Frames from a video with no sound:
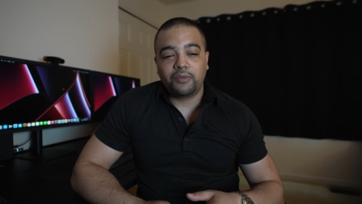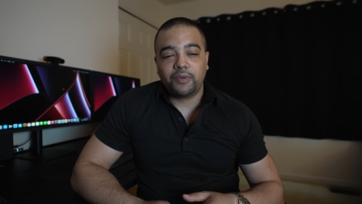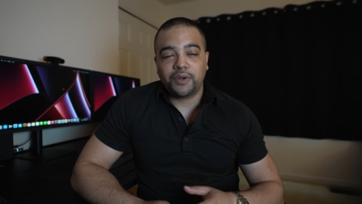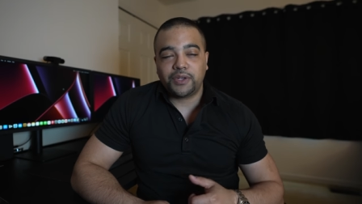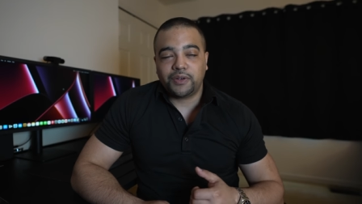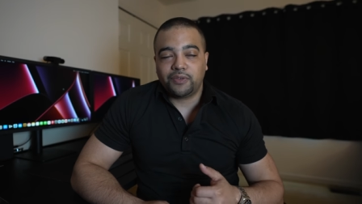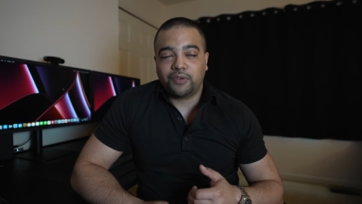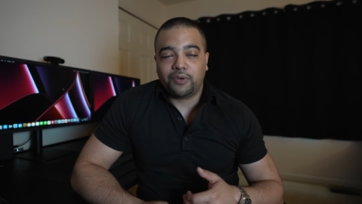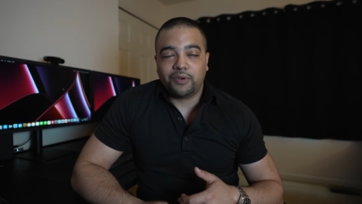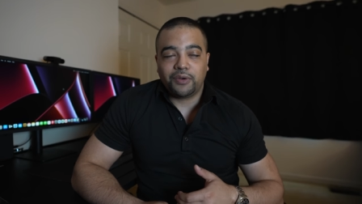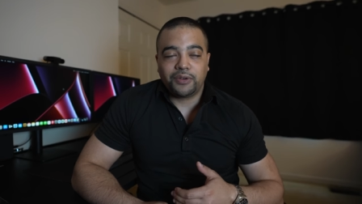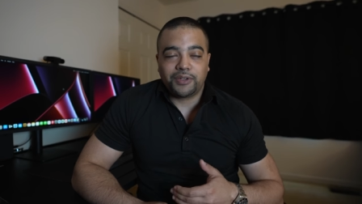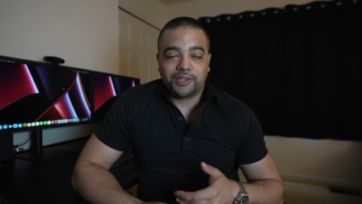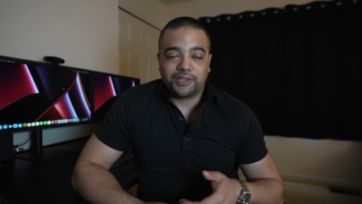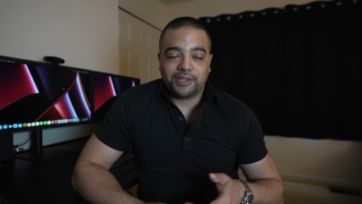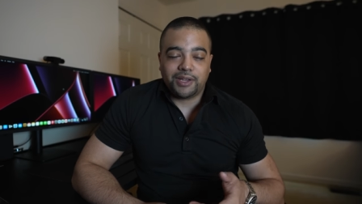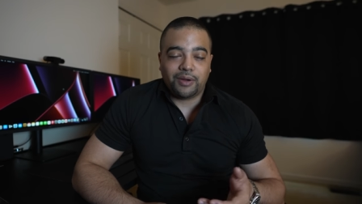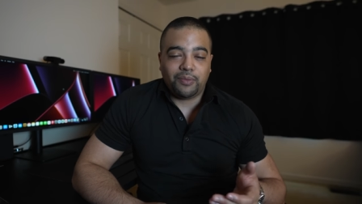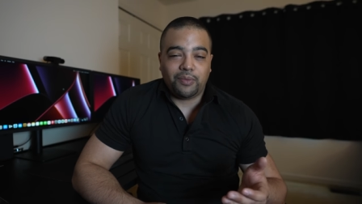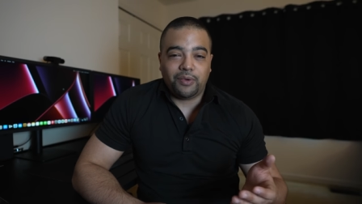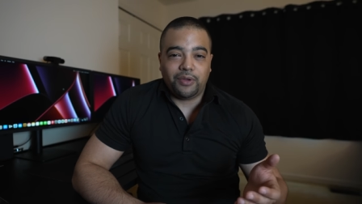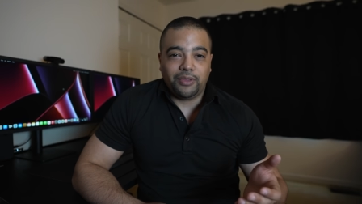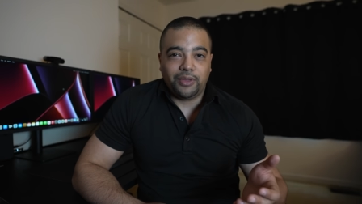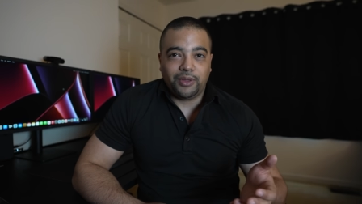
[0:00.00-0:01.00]
which of course is
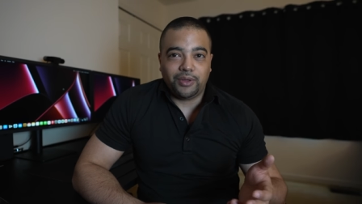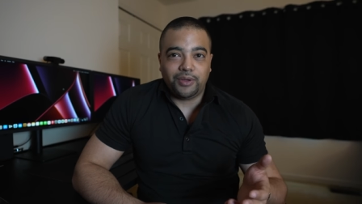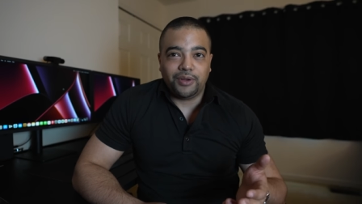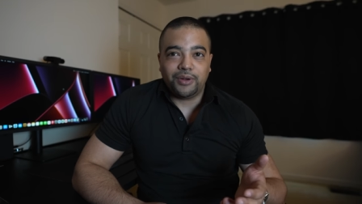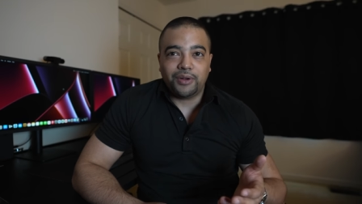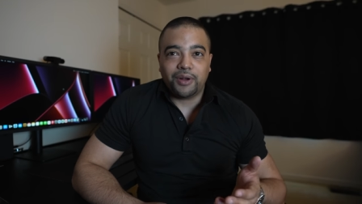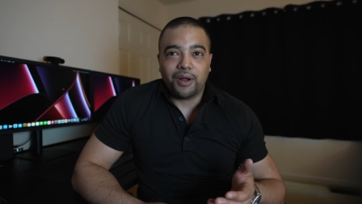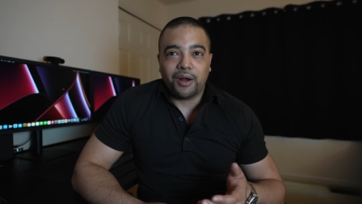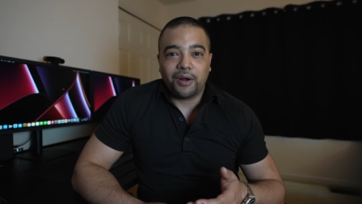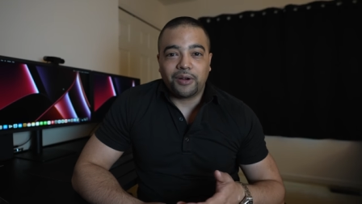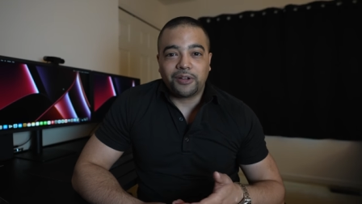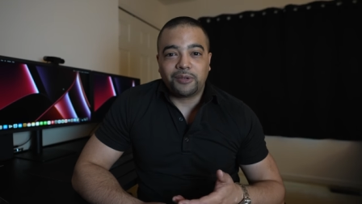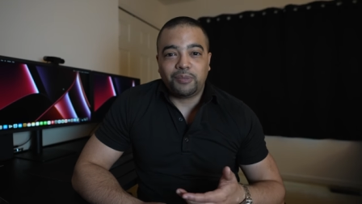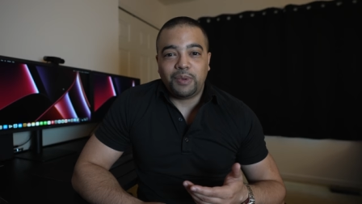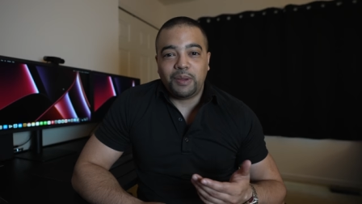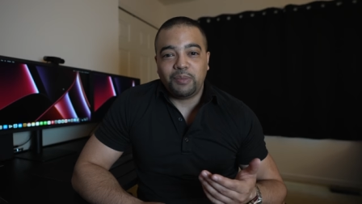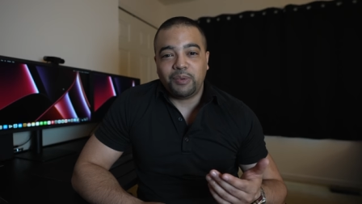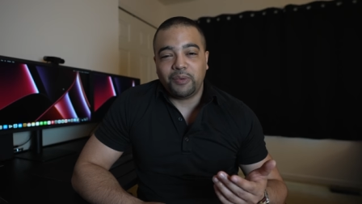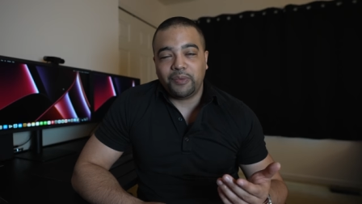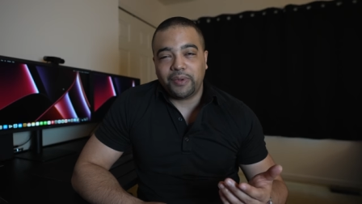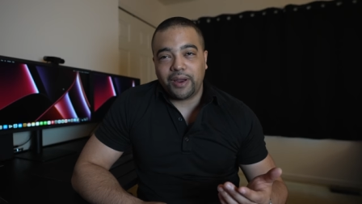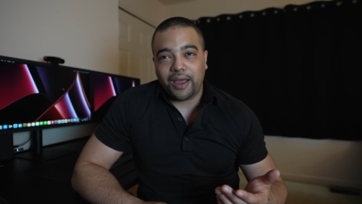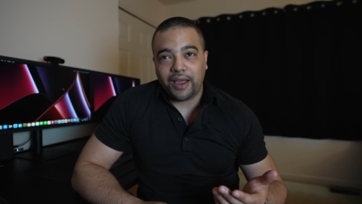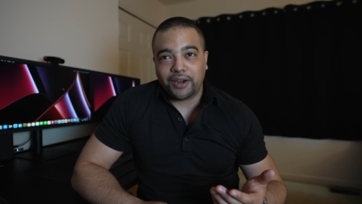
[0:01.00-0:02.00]
like one of the good cards
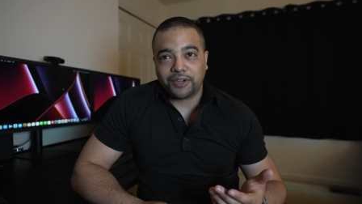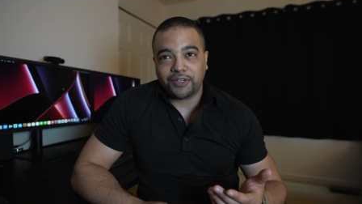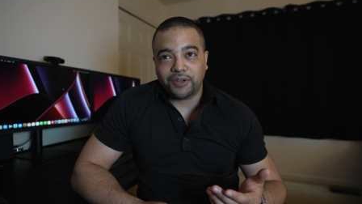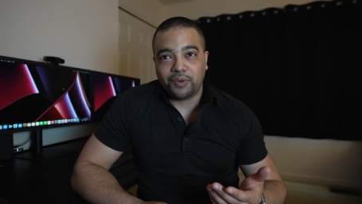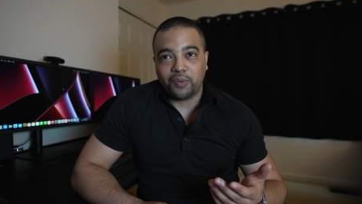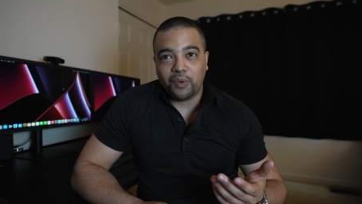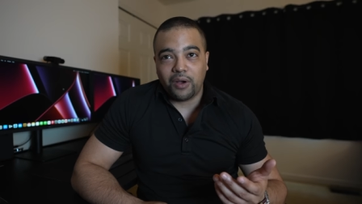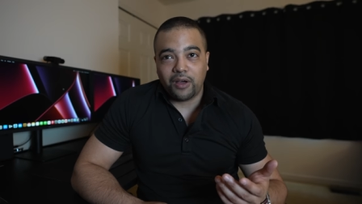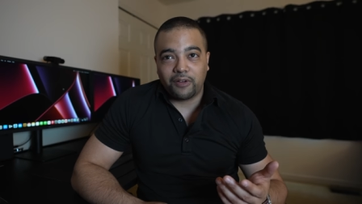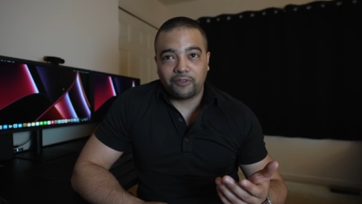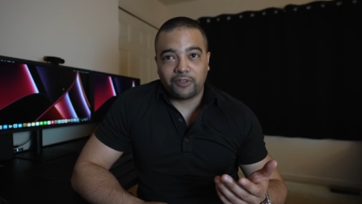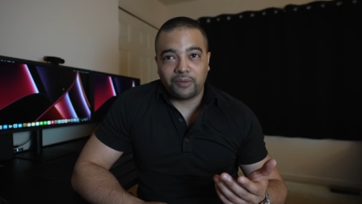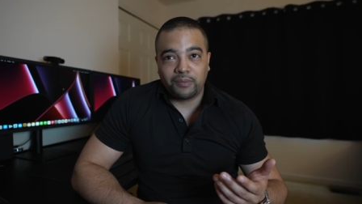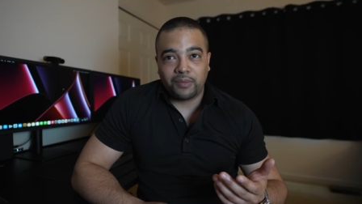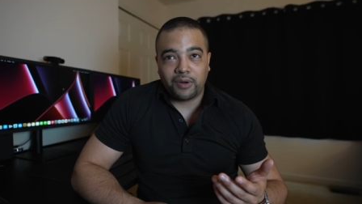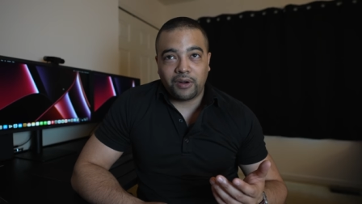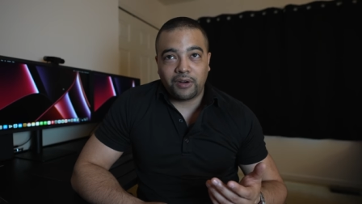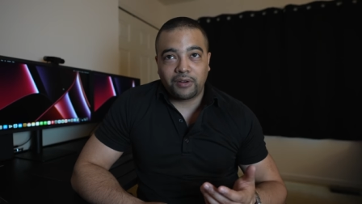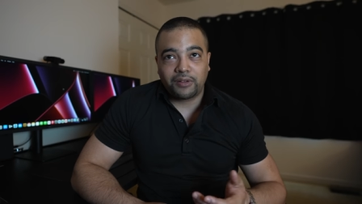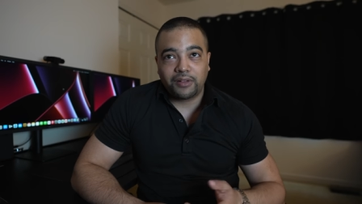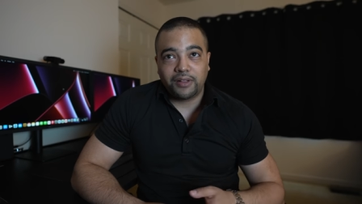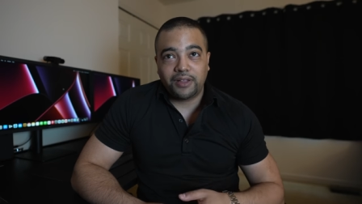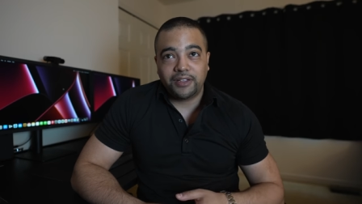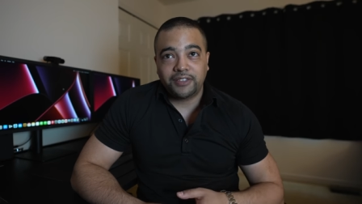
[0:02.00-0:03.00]
people would actually want from
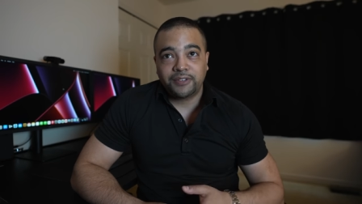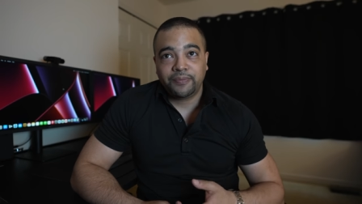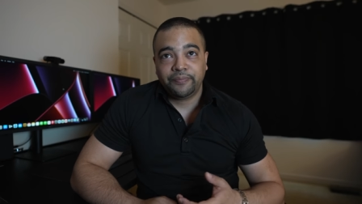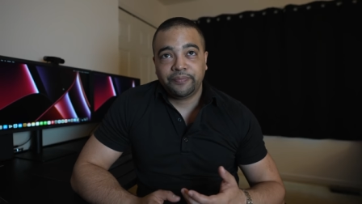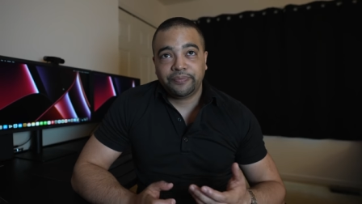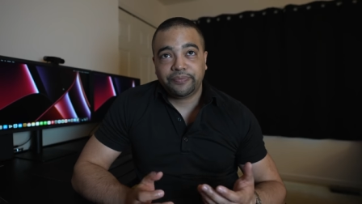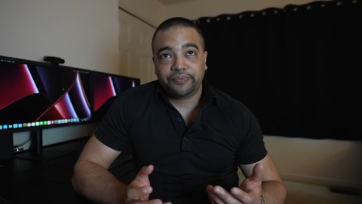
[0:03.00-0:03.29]
Barclays.